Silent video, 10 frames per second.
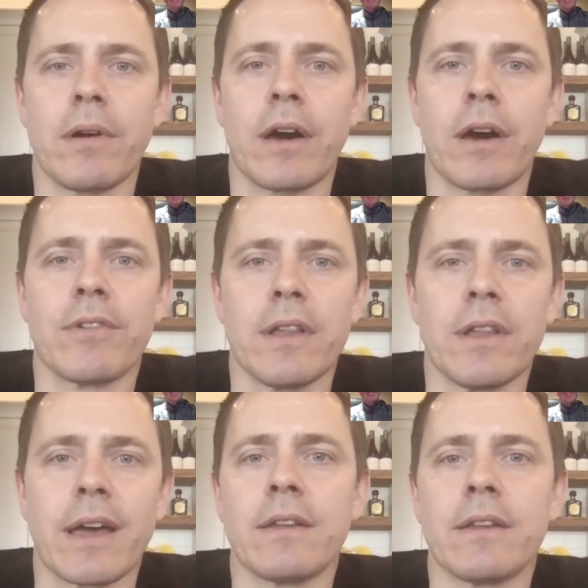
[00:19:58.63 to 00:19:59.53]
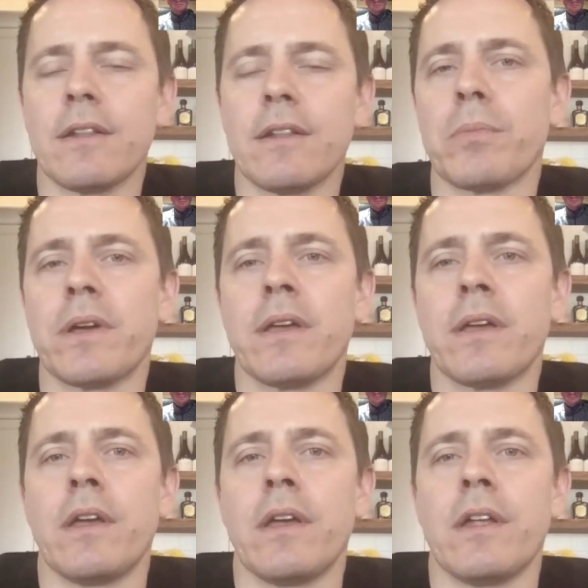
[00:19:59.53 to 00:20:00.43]
out of a line a little bit,
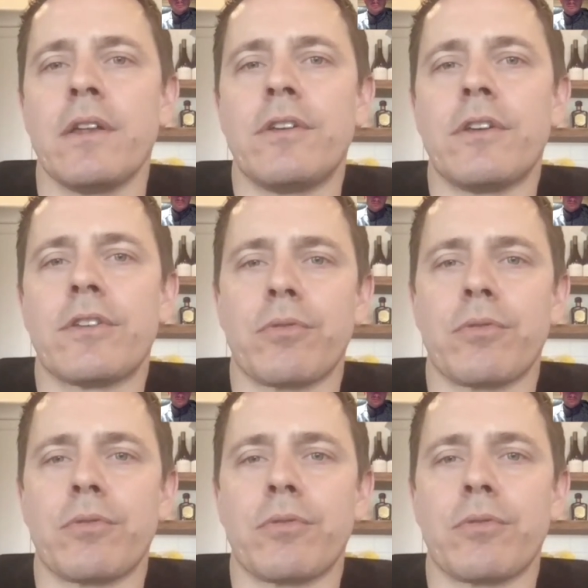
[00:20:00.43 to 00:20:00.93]
just